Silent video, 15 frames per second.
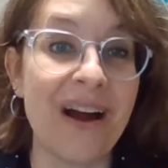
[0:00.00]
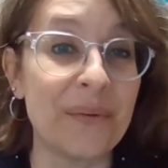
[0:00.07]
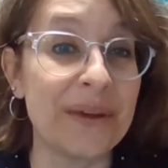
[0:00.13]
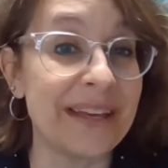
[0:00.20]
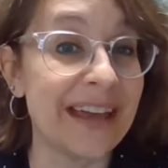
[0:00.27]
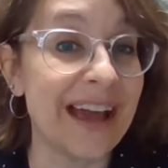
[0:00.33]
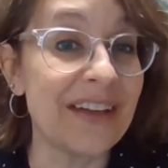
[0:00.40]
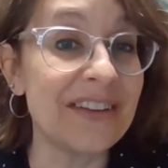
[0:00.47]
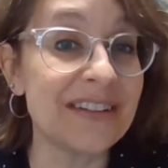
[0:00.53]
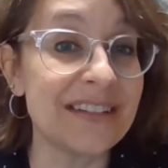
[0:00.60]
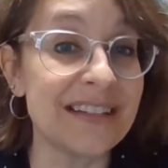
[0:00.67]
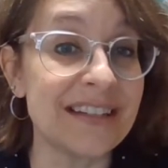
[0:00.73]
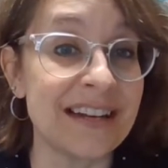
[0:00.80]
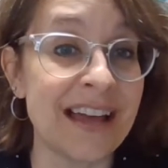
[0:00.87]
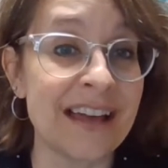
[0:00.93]
We gather
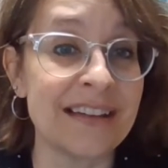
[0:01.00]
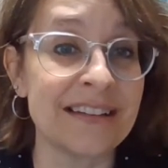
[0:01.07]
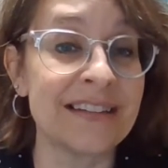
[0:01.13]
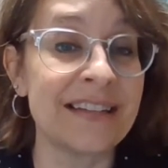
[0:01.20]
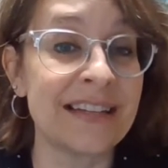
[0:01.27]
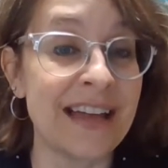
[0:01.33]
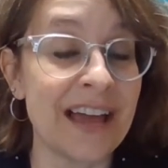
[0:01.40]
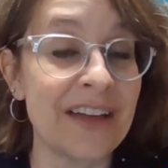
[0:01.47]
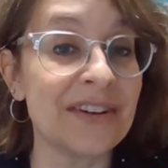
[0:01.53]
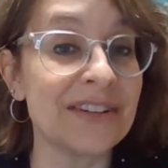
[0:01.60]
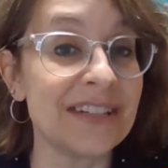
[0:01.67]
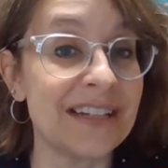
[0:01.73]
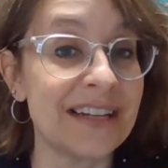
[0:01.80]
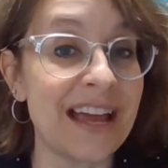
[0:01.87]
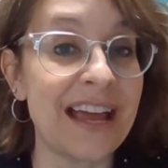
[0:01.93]
together
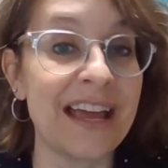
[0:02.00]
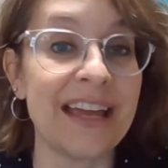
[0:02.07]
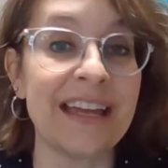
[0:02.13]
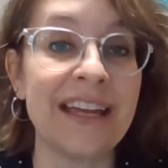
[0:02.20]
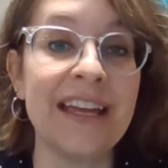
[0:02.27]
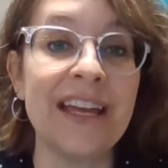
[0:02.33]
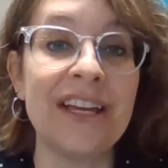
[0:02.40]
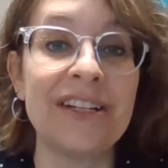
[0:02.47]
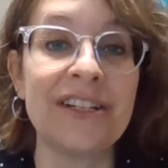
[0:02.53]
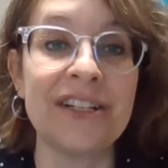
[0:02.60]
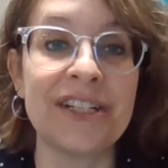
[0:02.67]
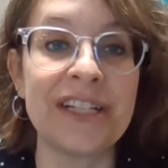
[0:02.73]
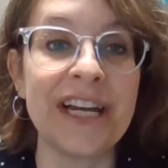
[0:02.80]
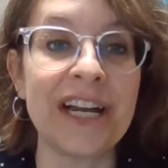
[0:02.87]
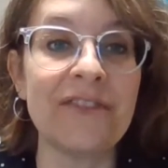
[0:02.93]
today to
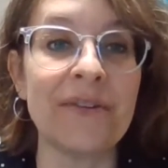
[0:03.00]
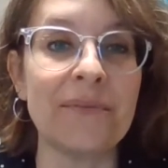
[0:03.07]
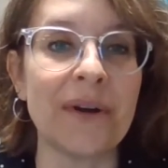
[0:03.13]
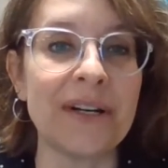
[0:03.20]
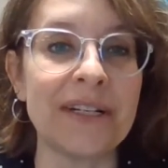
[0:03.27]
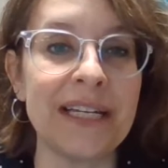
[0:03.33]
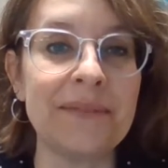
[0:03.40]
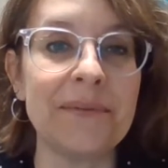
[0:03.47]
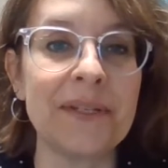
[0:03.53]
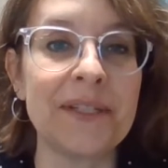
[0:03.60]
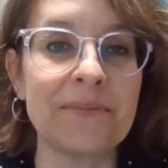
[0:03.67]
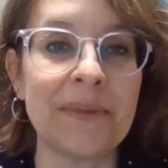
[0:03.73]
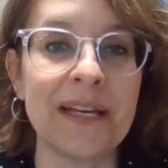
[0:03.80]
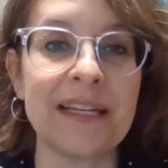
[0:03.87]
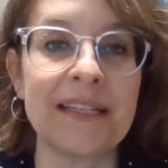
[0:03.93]
share from our
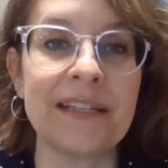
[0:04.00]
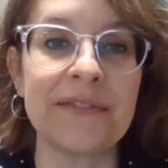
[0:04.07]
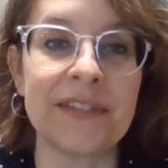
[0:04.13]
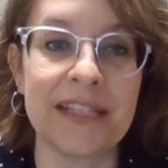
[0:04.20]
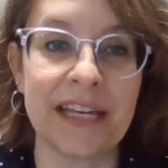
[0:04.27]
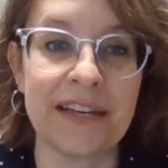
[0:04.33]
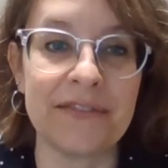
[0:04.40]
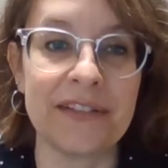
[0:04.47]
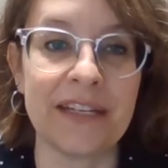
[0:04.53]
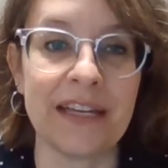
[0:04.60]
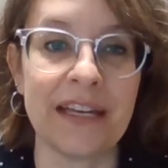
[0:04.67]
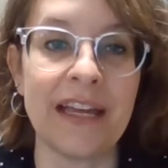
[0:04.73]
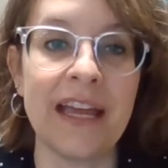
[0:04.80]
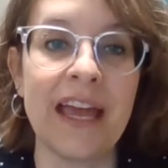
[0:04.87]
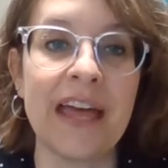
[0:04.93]
deepest place of
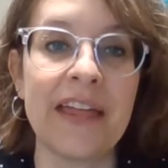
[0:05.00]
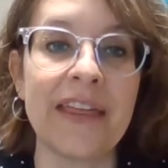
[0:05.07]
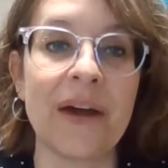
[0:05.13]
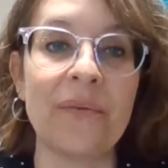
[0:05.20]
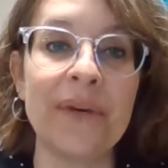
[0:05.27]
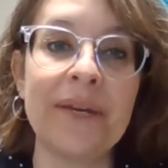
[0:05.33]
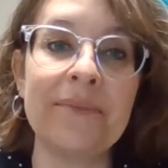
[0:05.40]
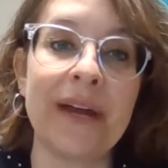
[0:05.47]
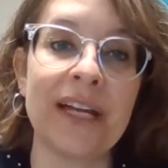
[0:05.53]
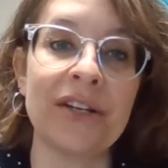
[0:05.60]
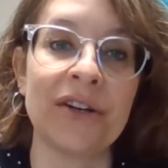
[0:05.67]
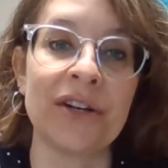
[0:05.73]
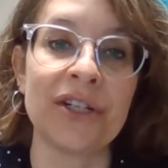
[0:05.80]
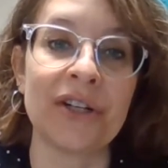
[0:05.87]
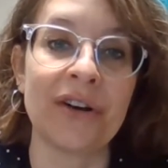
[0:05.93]
safety that we might
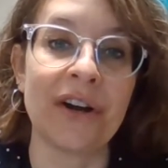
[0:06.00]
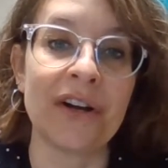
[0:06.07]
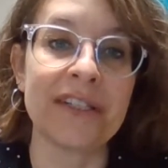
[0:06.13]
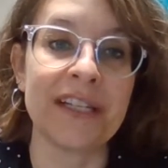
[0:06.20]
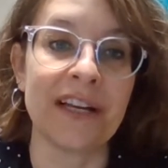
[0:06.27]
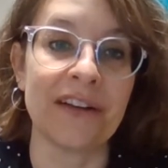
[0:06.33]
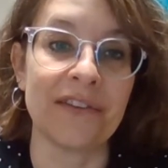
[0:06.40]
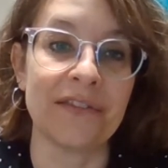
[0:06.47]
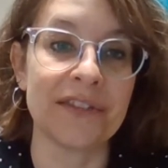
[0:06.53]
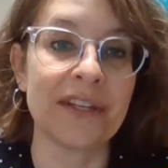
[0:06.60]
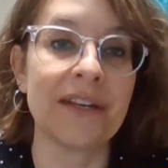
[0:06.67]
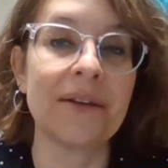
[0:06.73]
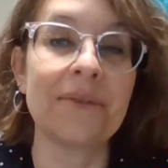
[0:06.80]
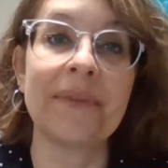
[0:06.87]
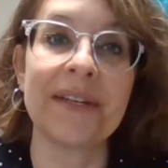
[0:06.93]
nurture
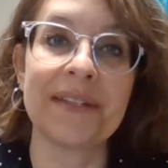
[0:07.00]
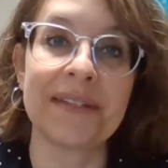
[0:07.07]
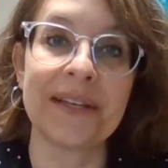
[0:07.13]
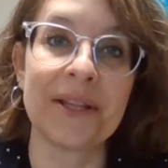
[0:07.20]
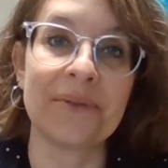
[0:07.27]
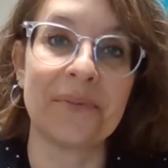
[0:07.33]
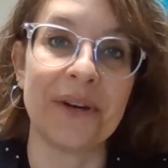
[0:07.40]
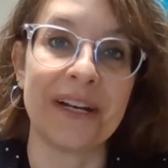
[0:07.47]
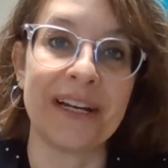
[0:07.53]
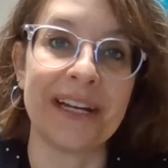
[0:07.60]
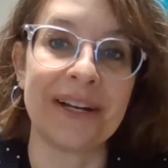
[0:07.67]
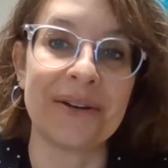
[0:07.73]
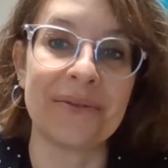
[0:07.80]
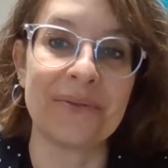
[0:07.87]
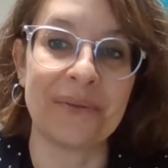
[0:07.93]
ourselves by
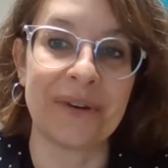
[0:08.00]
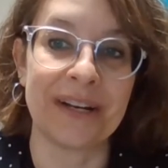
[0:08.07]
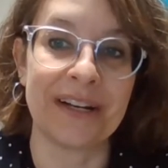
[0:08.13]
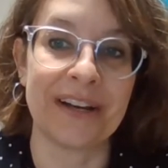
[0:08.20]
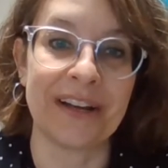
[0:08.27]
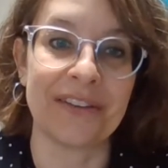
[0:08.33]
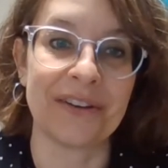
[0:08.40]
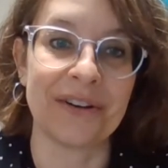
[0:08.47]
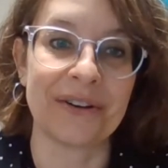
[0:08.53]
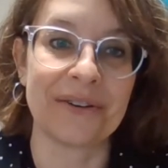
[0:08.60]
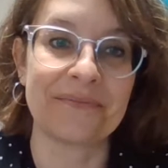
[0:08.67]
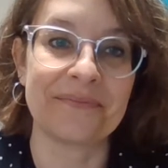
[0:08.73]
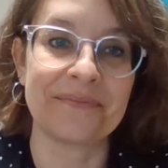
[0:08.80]
celebrating one another.